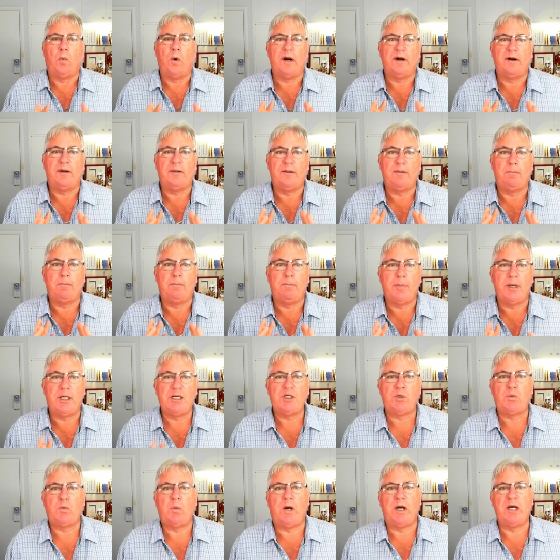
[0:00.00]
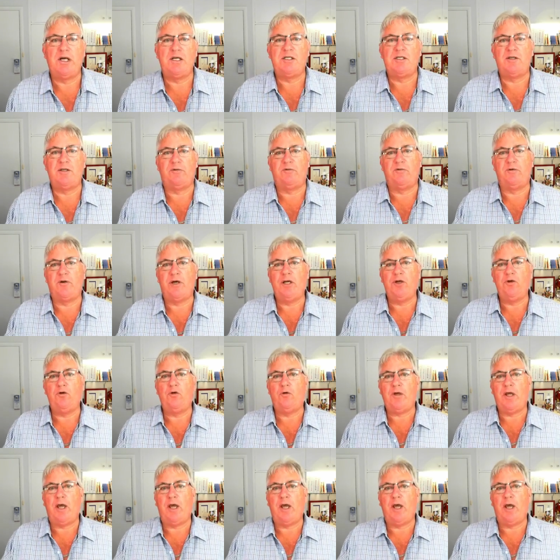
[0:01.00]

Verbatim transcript: One of the best ways to feed your